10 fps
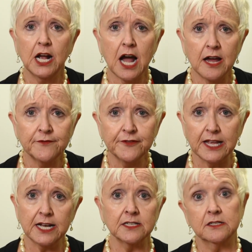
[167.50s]

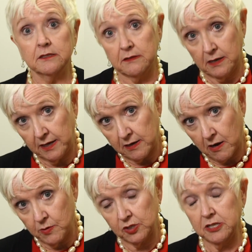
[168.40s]
conflicts, and it
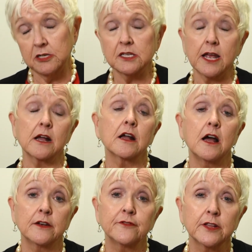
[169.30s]
almost looks like a
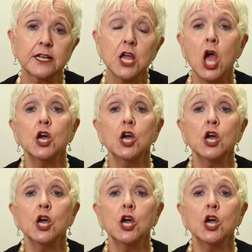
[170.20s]
conflict,